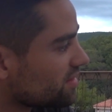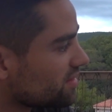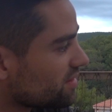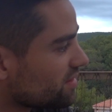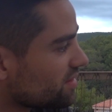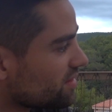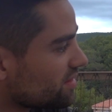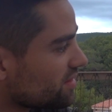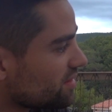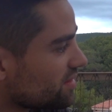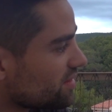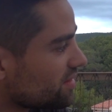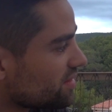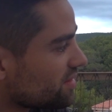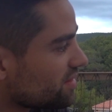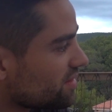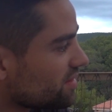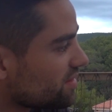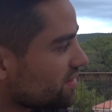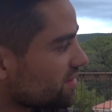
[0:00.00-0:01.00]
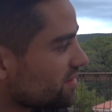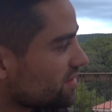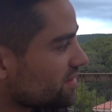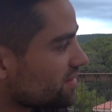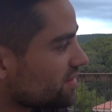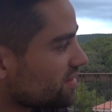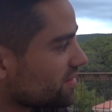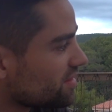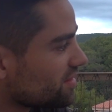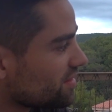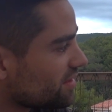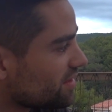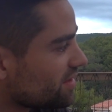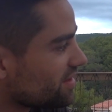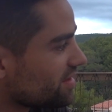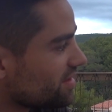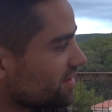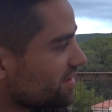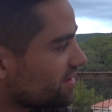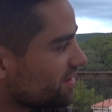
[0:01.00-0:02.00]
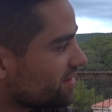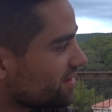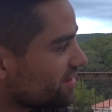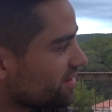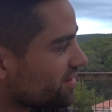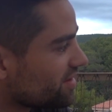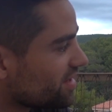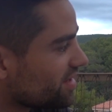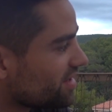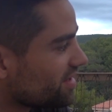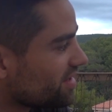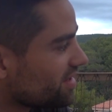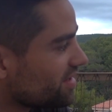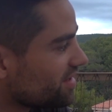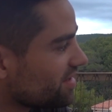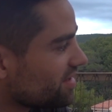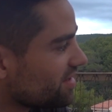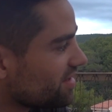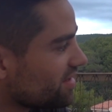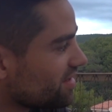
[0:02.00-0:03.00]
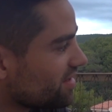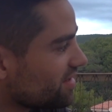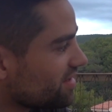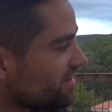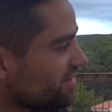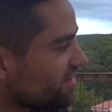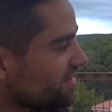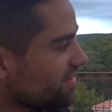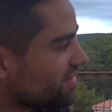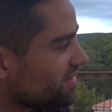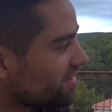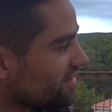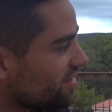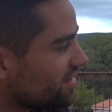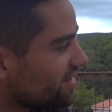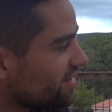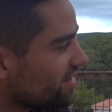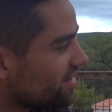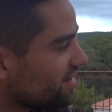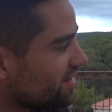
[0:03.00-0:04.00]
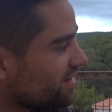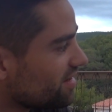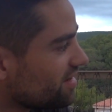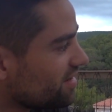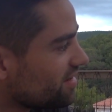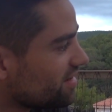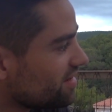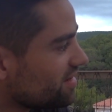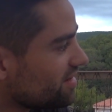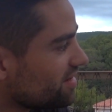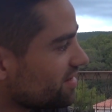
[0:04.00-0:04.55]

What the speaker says: No words are spoken by the person on screen.